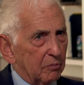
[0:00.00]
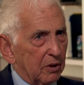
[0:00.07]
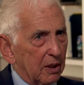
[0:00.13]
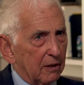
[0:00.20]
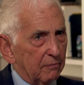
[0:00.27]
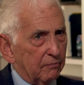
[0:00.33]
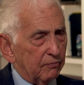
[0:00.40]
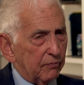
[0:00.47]

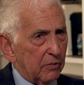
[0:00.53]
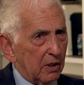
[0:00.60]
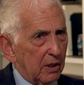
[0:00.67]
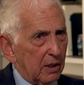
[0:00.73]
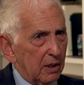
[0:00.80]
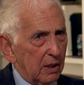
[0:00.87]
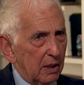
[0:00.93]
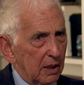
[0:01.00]
bomb
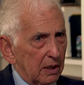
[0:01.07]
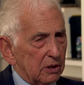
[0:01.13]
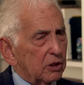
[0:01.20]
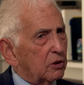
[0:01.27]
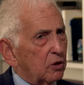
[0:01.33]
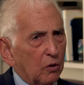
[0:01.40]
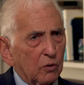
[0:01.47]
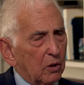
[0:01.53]
is a
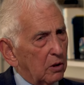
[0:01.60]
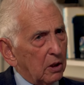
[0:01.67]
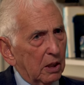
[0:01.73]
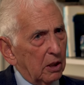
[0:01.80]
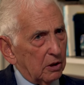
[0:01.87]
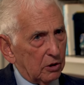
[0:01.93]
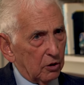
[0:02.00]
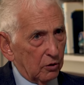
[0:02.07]
total
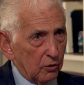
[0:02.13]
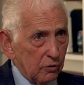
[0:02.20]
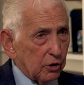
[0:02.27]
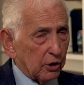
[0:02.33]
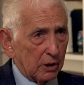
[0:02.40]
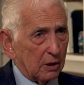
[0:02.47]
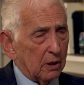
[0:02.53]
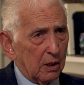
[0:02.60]

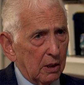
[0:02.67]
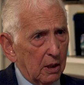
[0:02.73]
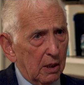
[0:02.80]
delusion